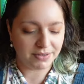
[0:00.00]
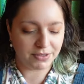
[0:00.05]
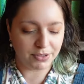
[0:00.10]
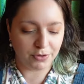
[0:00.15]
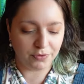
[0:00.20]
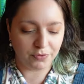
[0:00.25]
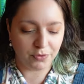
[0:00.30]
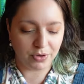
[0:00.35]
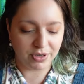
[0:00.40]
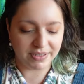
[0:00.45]
so
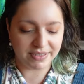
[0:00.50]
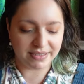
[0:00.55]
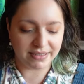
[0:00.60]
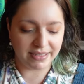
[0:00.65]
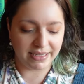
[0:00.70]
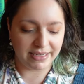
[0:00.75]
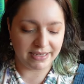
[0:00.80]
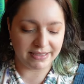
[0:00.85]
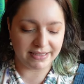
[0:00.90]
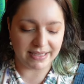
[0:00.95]
of course
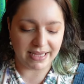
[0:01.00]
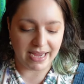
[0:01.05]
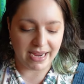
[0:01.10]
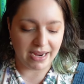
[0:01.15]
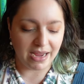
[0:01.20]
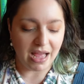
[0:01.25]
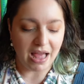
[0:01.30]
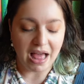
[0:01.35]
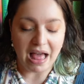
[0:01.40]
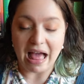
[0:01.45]
Celaena's
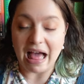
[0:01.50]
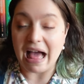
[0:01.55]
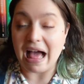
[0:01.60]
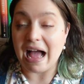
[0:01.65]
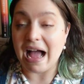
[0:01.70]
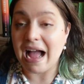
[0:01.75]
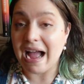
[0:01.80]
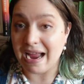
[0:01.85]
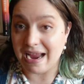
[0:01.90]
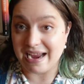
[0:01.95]
like,
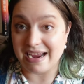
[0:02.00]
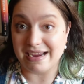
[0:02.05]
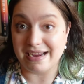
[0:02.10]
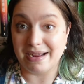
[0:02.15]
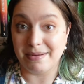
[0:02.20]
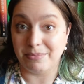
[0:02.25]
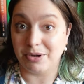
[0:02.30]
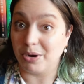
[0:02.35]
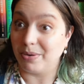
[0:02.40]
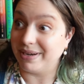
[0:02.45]
I
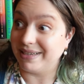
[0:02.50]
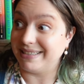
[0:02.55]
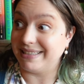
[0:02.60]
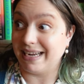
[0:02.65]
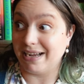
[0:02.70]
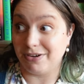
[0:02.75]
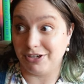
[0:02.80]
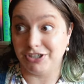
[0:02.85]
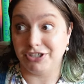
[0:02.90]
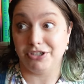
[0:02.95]
am going
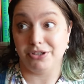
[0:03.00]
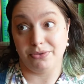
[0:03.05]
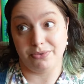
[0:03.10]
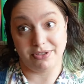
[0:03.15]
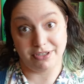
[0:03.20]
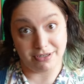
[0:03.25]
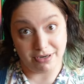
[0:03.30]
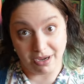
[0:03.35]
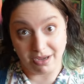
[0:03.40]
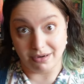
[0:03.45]
down into
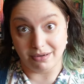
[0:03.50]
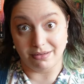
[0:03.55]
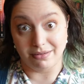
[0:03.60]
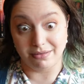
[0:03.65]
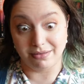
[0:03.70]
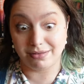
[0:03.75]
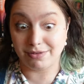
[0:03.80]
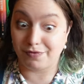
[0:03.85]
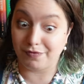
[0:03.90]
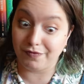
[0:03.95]
those
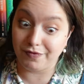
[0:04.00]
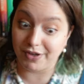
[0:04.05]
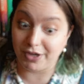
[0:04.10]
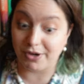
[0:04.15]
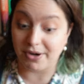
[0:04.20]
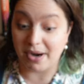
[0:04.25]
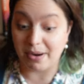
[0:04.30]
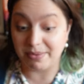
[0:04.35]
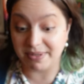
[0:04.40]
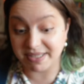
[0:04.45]
tunnels to
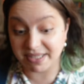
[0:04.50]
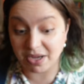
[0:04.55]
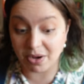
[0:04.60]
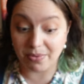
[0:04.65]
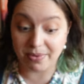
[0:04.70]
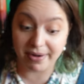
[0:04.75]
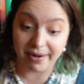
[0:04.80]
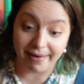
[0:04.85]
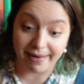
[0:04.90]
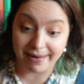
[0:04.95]
figure out what's
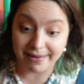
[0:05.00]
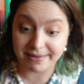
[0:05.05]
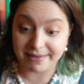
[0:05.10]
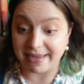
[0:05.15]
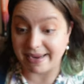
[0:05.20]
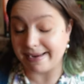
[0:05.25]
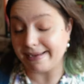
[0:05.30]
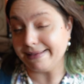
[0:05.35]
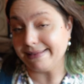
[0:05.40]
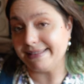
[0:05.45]
going on so
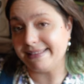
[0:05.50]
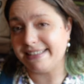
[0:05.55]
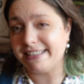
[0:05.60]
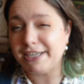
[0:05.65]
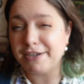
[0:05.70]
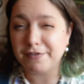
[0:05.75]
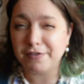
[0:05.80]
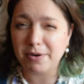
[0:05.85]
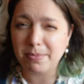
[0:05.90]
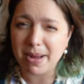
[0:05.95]
I can
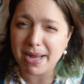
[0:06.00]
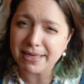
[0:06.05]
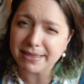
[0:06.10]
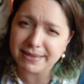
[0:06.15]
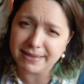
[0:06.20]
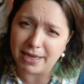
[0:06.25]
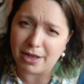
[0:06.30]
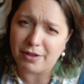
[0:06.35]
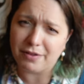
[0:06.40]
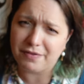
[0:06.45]
see for
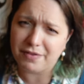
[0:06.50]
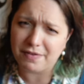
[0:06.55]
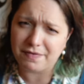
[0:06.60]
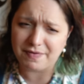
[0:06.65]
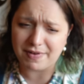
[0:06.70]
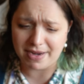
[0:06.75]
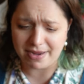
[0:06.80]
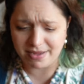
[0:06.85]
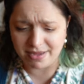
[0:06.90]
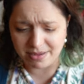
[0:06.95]
myself if
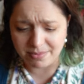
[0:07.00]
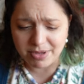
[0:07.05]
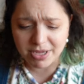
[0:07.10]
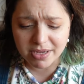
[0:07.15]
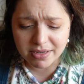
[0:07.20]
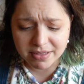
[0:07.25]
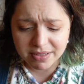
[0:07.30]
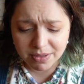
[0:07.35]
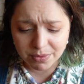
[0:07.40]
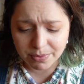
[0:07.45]

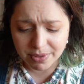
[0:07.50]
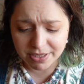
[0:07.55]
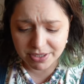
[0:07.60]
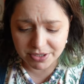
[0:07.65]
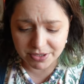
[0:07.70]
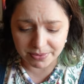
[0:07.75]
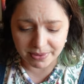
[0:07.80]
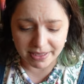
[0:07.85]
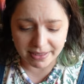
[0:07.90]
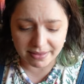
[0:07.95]
Nehemia's the one
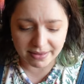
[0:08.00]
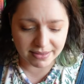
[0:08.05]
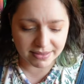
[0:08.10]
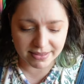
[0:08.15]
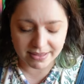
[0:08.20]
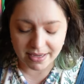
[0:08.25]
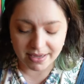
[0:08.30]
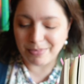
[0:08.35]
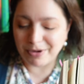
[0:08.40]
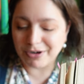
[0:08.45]
doing
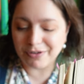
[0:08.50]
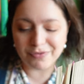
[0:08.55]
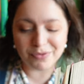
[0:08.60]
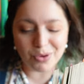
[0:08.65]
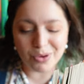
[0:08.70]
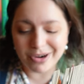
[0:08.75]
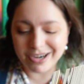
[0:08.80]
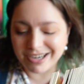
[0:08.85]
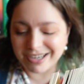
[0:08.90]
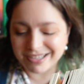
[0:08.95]
this. But of
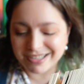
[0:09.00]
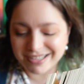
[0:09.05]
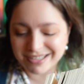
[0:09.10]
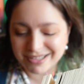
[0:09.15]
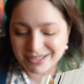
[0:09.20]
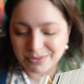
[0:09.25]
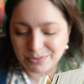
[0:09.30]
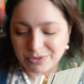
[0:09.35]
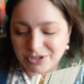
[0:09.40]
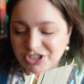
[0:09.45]

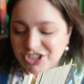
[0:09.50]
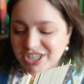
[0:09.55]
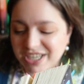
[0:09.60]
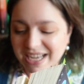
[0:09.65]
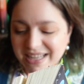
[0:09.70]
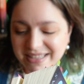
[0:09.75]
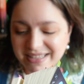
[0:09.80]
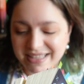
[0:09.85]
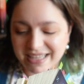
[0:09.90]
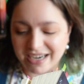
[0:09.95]
course, when she
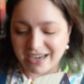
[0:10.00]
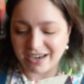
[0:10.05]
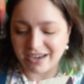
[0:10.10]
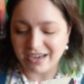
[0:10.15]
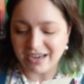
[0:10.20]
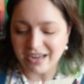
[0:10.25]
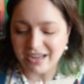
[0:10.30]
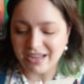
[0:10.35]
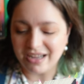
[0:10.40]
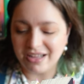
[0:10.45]
gets
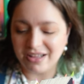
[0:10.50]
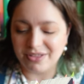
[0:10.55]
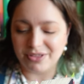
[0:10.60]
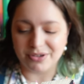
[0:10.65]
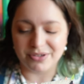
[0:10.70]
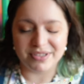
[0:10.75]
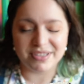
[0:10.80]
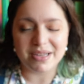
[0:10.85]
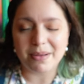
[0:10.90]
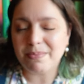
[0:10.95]
there,
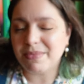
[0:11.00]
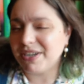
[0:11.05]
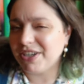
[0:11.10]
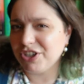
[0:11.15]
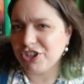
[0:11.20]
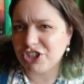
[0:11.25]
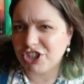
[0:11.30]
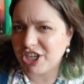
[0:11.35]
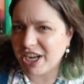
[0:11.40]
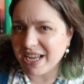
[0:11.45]
there's somebody
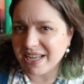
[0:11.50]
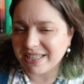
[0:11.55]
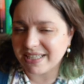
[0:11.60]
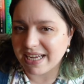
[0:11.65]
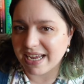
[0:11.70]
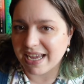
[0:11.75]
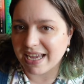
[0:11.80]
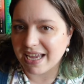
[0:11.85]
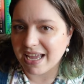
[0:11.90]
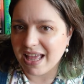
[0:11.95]

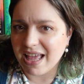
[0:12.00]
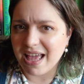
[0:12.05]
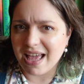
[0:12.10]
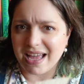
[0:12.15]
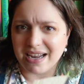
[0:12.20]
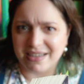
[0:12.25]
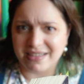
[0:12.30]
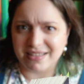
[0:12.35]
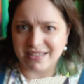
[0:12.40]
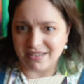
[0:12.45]
chanting,
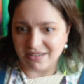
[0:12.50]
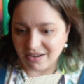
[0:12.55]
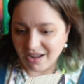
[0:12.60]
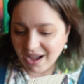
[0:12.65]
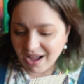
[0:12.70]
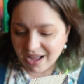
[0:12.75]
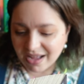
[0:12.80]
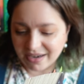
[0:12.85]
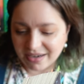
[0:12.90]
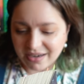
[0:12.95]
and it's
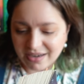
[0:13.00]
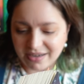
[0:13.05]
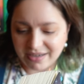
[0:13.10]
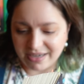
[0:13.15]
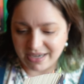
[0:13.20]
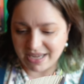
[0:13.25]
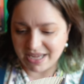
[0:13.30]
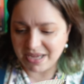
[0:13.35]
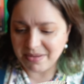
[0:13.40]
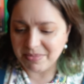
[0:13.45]
not
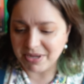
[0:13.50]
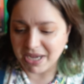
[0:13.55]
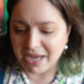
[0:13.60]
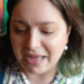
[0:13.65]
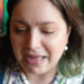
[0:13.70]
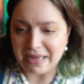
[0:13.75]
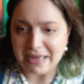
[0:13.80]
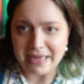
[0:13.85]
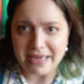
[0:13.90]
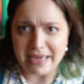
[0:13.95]

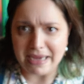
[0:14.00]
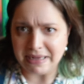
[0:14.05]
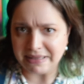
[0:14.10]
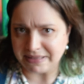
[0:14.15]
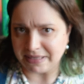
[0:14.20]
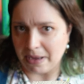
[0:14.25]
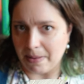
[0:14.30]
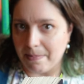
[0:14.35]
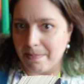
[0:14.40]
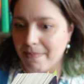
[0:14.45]
Nehemia,
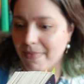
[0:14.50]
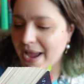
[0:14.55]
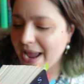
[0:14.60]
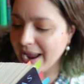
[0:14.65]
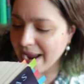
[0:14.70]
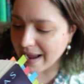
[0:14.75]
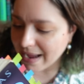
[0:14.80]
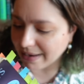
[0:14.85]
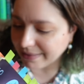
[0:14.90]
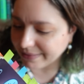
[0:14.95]
it's a
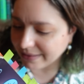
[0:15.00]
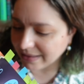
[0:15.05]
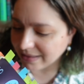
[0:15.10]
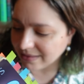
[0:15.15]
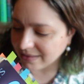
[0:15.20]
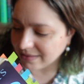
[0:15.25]
man.